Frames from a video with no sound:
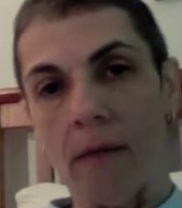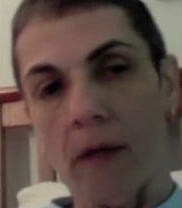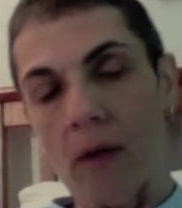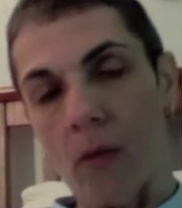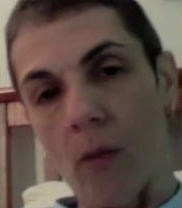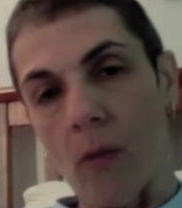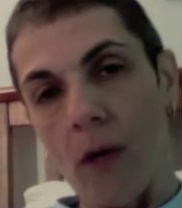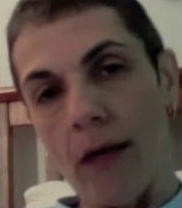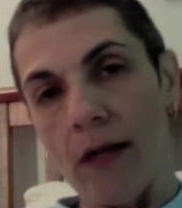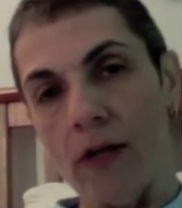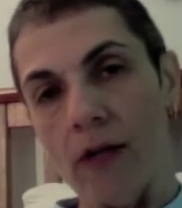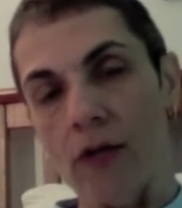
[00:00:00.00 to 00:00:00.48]

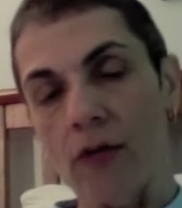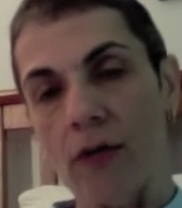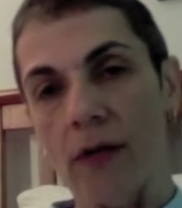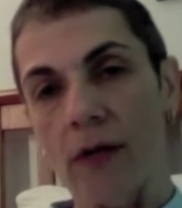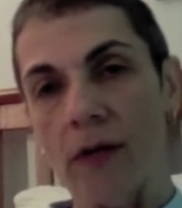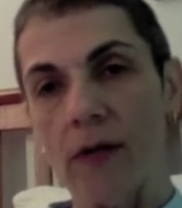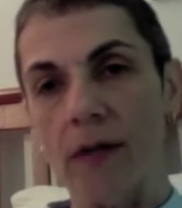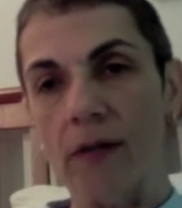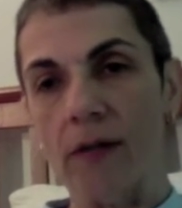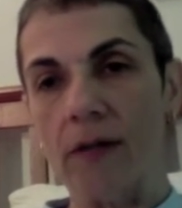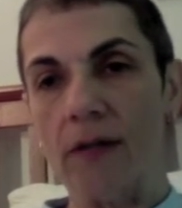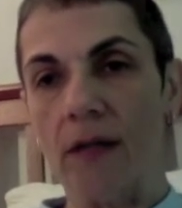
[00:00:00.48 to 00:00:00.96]
weight
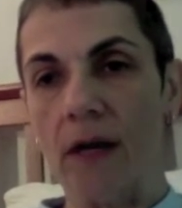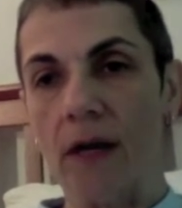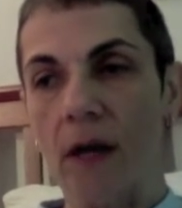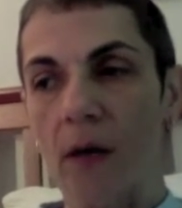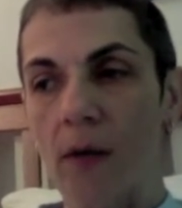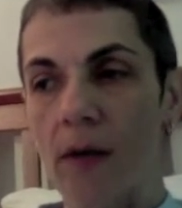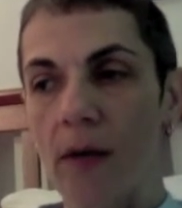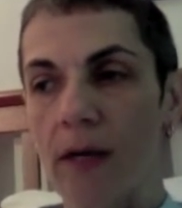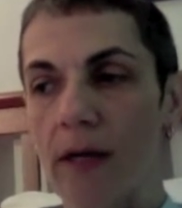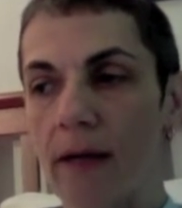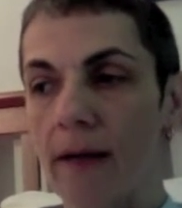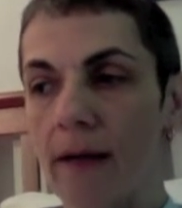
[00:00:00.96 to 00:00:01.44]
trend is
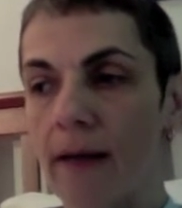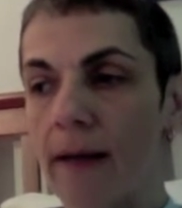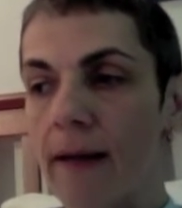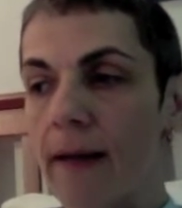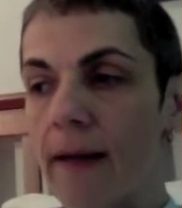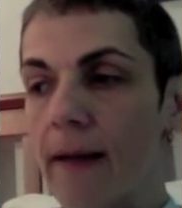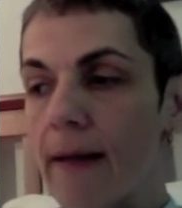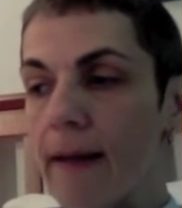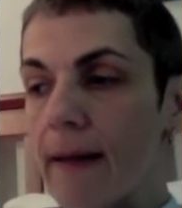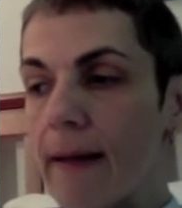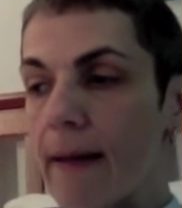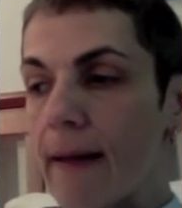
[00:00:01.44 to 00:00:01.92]
going.
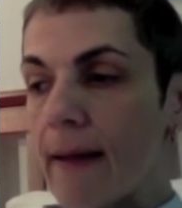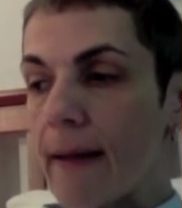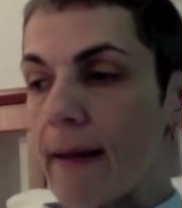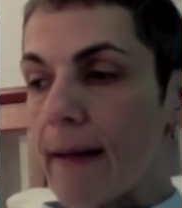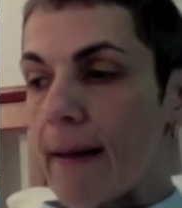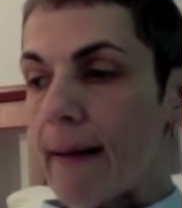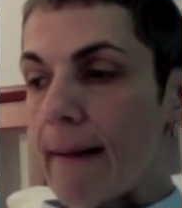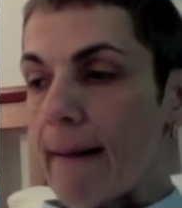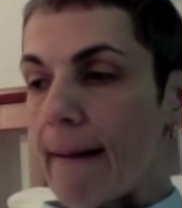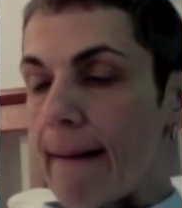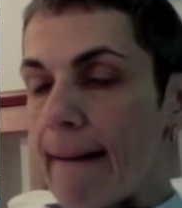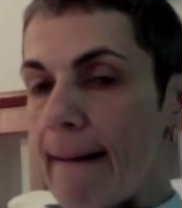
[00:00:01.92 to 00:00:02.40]

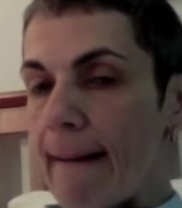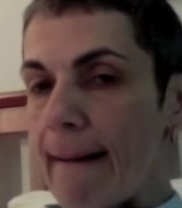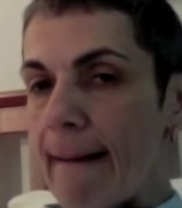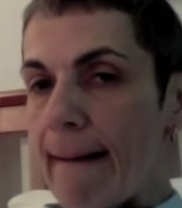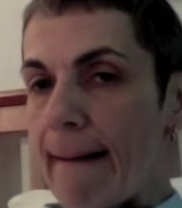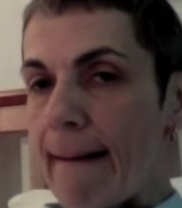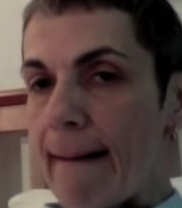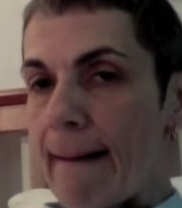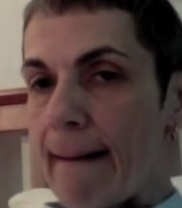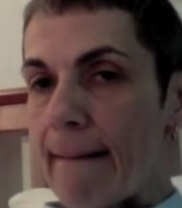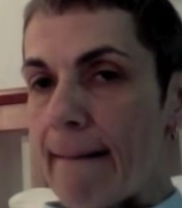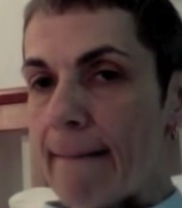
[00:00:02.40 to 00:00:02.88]

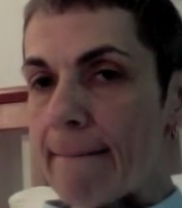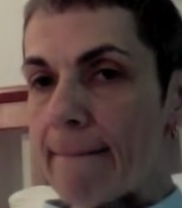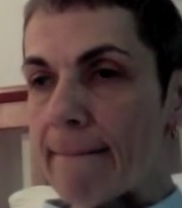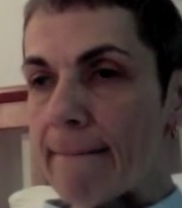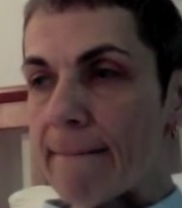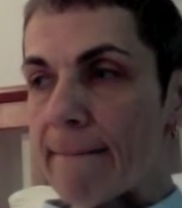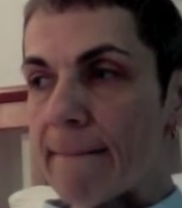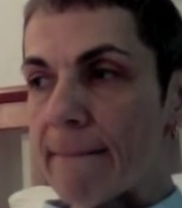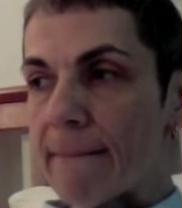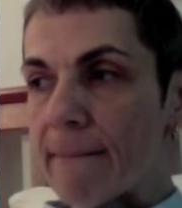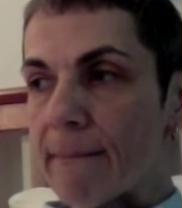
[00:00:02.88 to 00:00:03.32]
And